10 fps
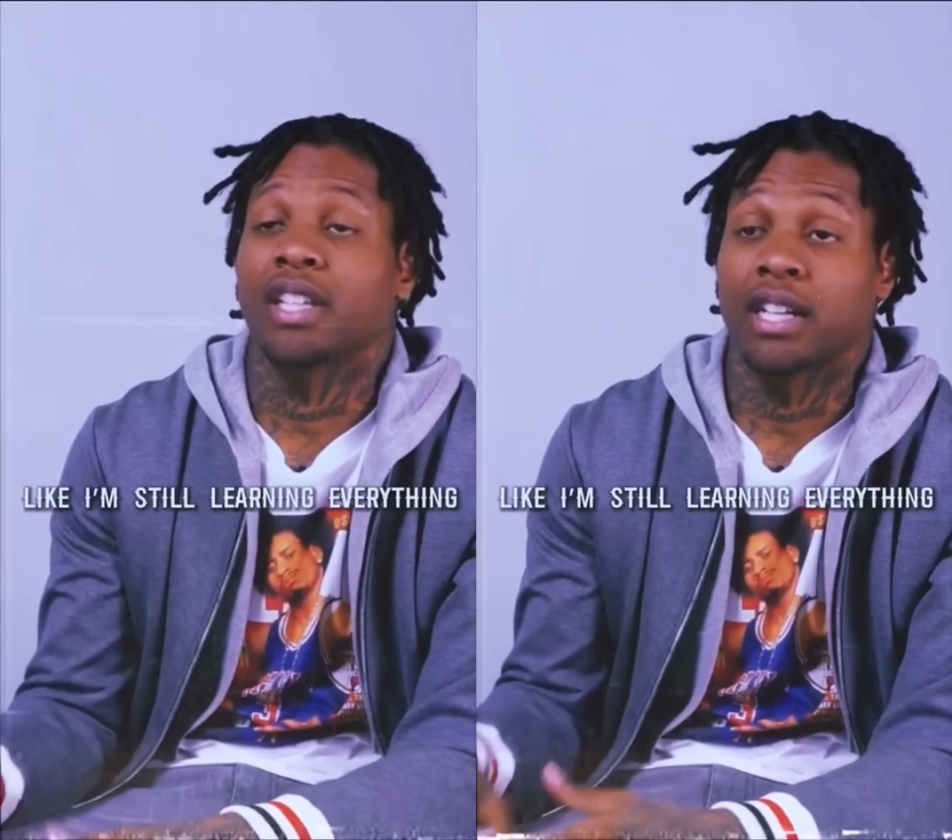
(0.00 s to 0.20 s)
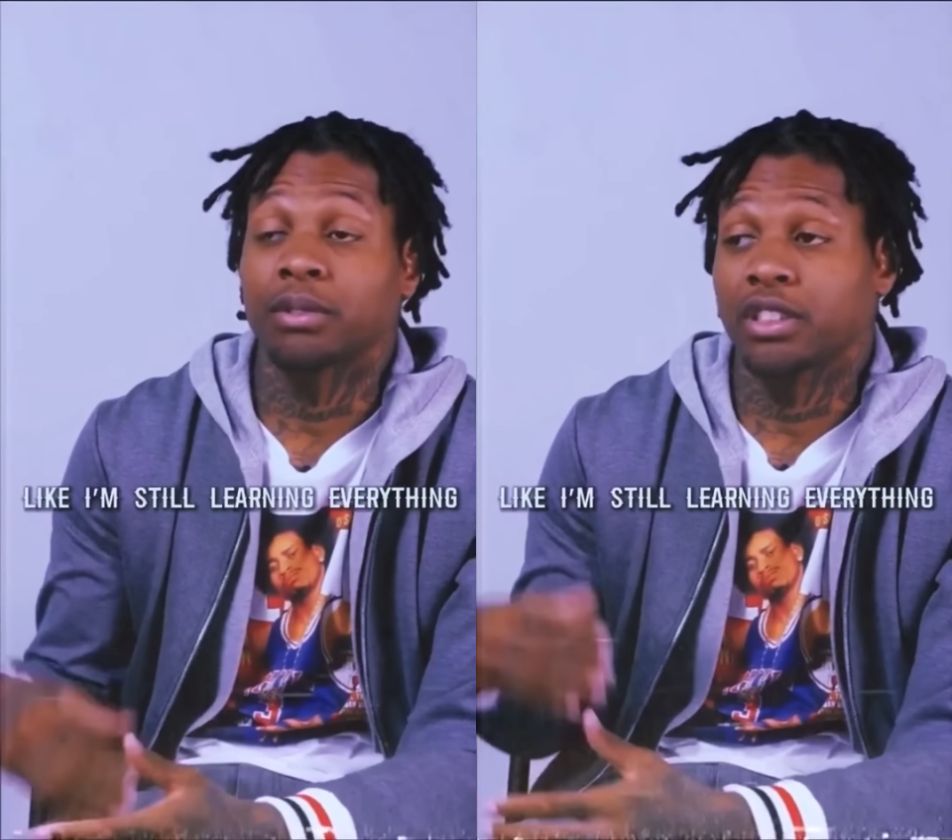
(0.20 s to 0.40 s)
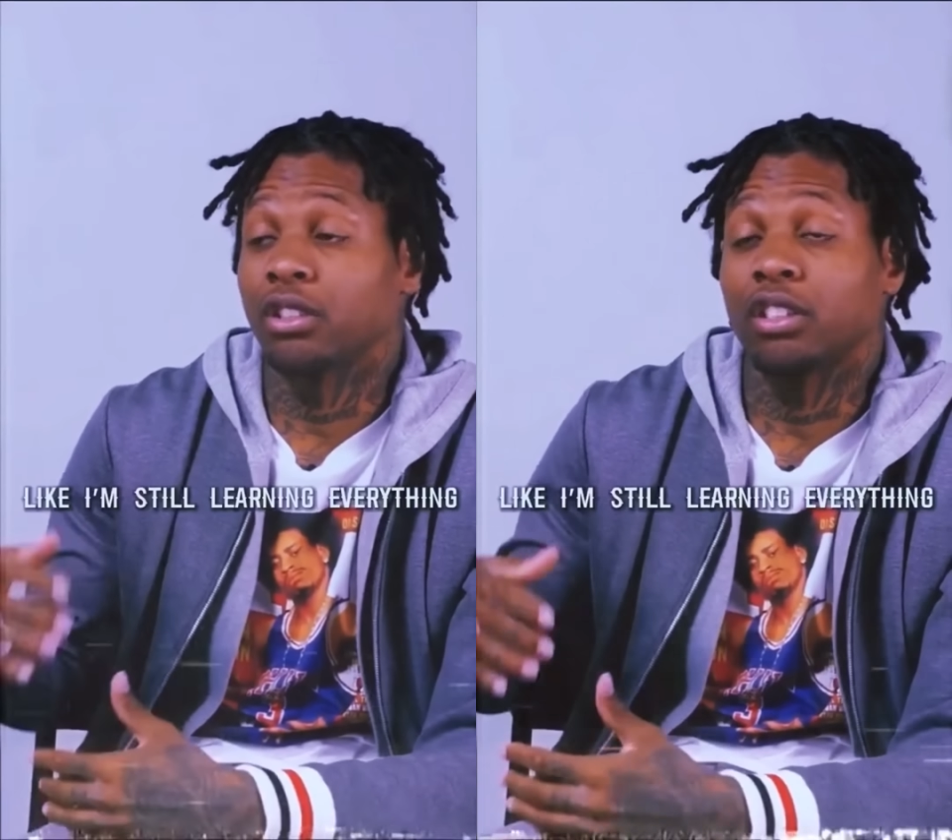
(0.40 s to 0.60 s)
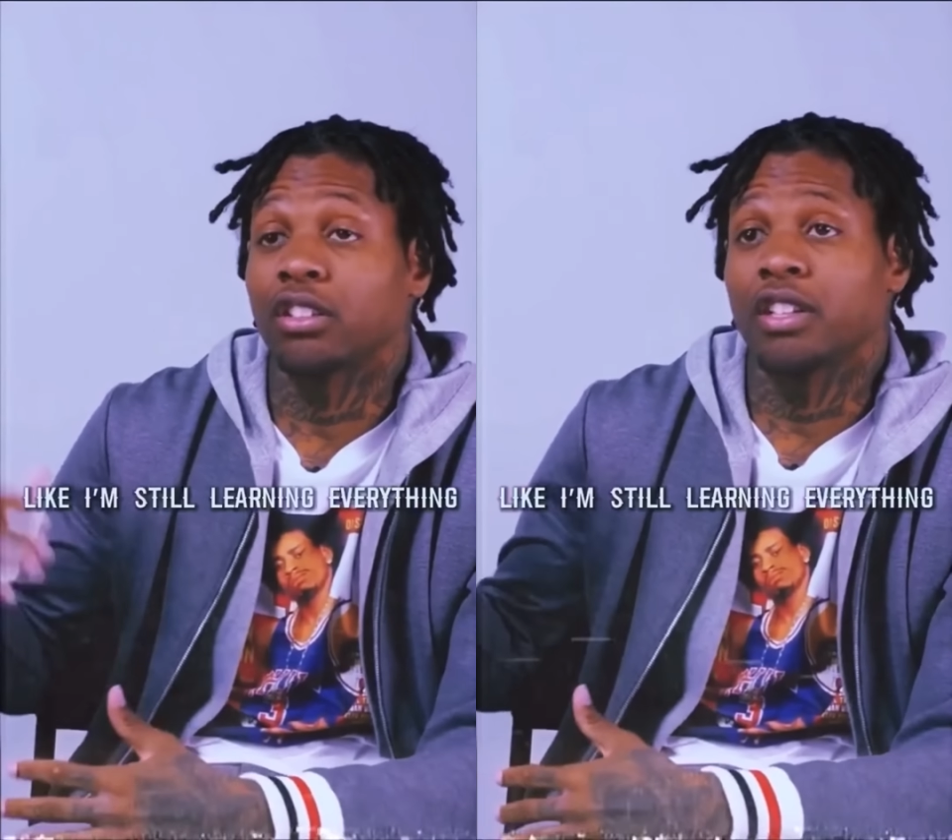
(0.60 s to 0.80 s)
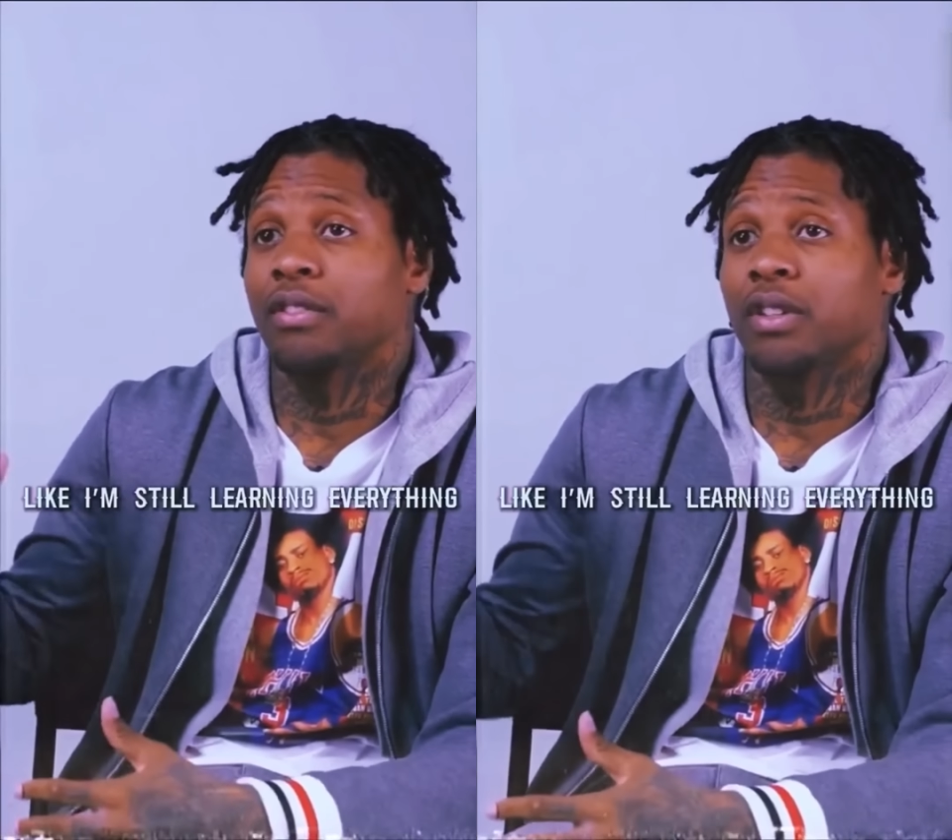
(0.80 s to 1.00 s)
Like I'm still
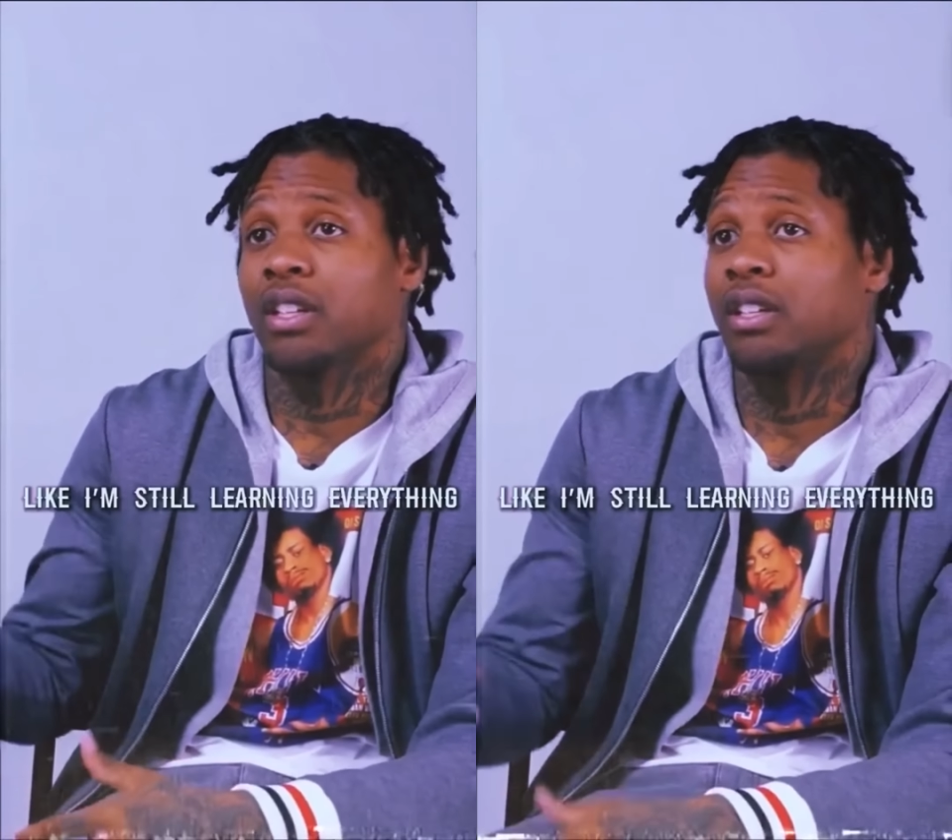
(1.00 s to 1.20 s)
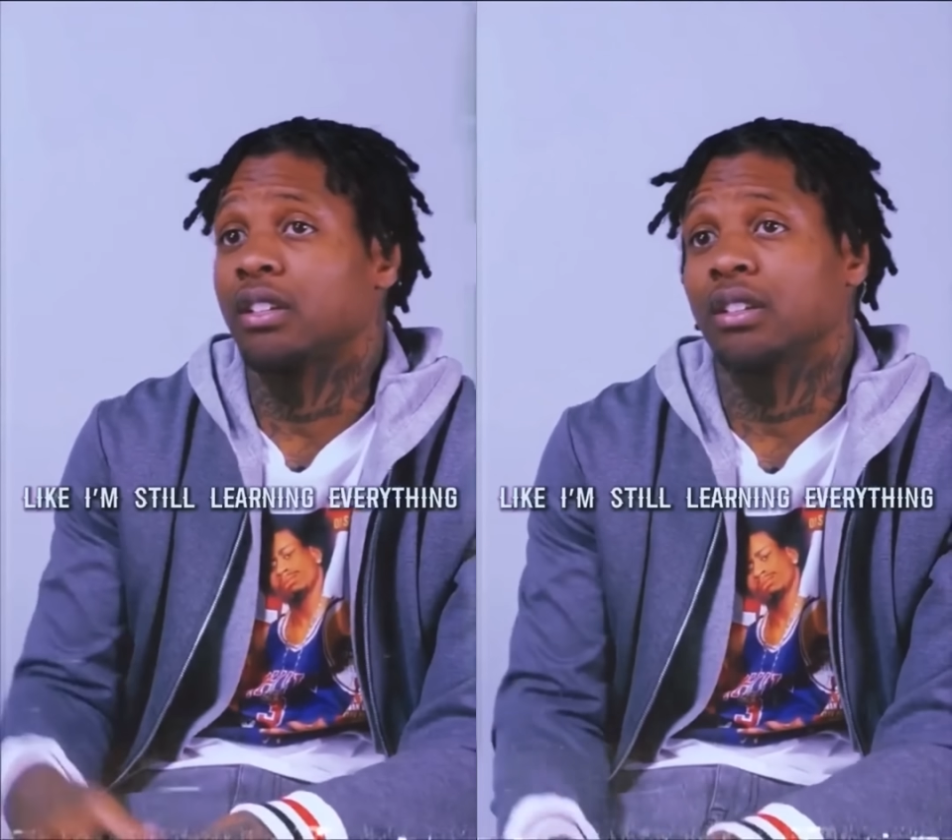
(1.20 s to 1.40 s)
learning everything.